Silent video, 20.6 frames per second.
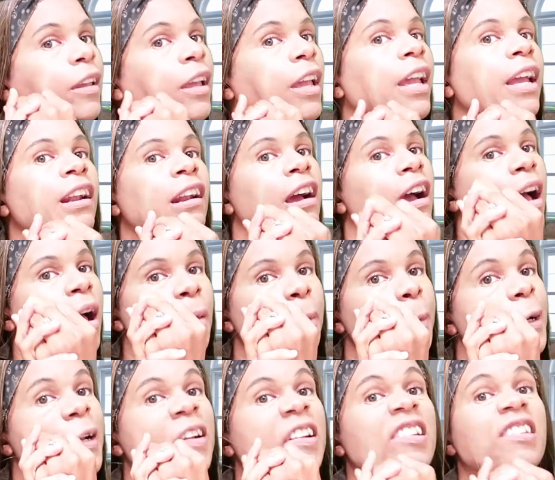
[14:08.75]
and
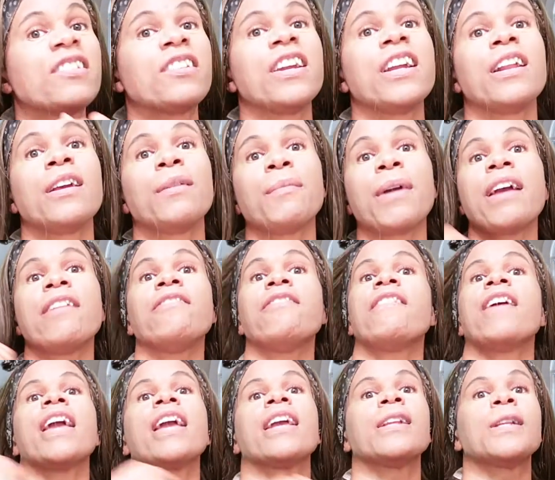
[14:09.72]
I'm just treating my
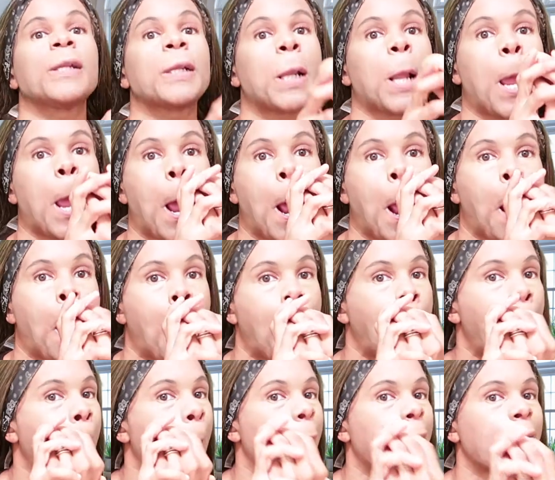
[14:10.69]
face
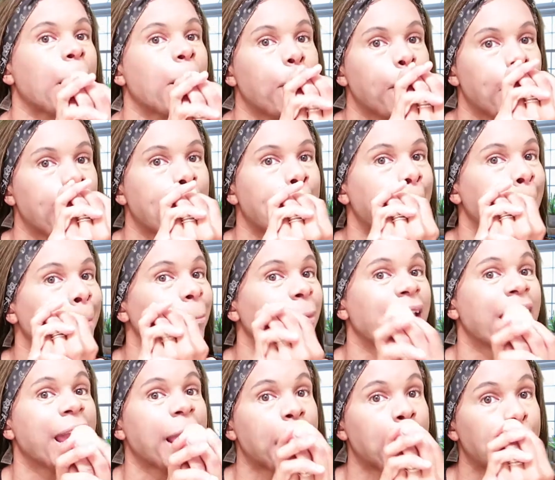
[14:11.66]
like when I
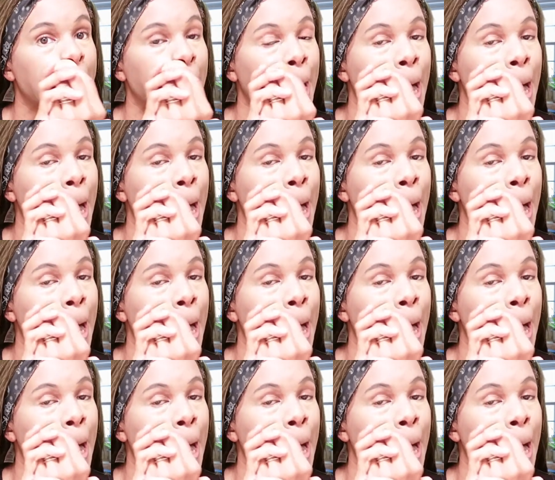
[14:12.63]
paint.